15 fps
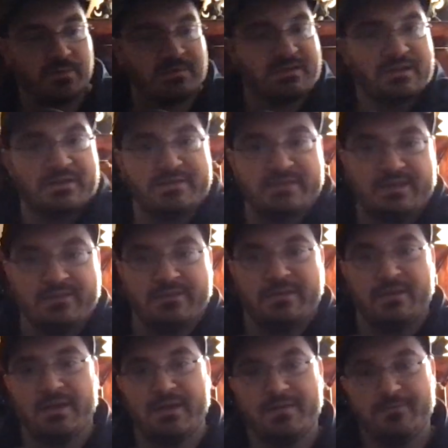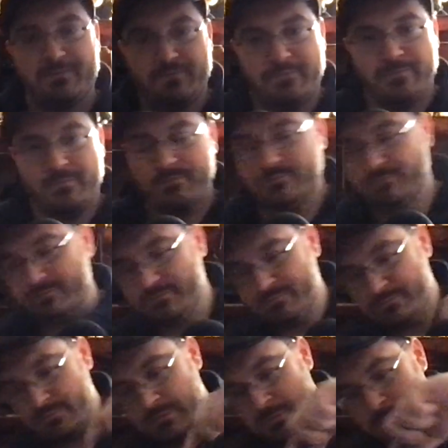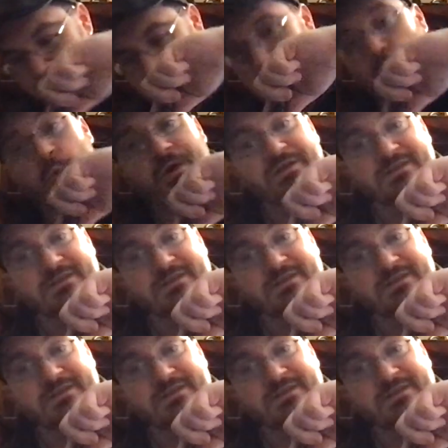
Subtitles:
I'm just going to take the knife to one